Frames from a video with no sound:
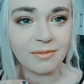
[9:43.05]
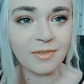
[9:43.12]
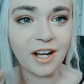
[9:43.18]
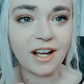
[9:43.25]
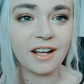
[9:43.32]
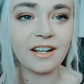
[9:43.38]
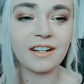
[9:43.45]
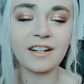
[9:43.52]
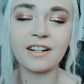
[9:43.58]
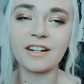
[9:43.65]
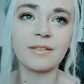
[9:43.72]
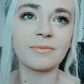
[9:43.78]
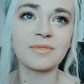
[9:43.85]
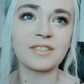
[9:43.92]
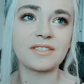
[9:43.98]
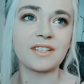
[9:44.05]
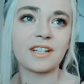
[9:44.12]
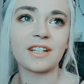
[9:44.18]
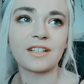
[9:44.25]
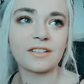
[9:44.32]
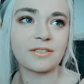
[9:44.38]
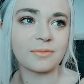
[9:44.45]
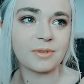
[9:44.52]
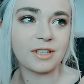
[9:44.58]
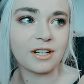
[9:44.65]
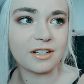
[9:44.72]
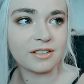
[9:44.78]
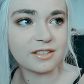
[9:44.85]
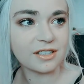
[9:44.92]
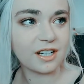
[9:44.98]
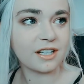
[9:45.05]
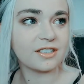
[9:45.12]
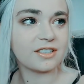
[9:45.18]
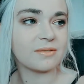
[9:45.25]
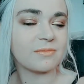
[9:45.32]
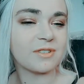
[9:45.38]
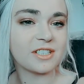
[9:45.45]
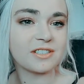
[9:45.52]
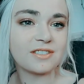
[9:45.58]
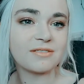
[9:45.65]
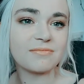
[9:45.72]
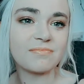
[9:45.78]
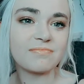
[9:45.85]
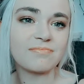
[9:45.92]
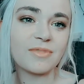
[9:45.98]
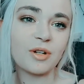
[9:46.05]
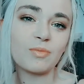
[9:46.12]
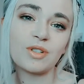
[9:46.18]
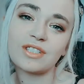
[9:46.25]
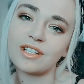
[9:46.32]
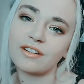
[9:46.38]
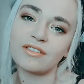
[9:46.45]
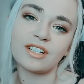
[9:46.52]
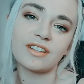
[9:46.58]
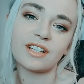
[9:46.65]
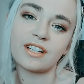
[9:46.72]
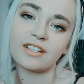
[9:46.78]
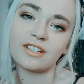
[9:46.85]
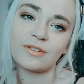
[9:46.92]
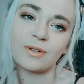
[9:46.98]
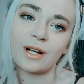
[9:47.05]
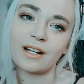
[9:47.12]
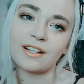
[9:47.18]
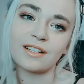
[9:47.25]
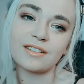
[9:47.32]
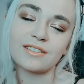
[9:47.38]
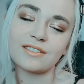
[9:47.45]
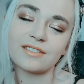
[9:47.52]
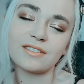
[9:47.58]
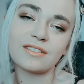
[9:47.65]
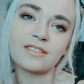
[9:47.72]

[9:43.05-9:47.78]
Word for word: But I'm just like, oh my gosh, I just miss, I miss everything, you guys.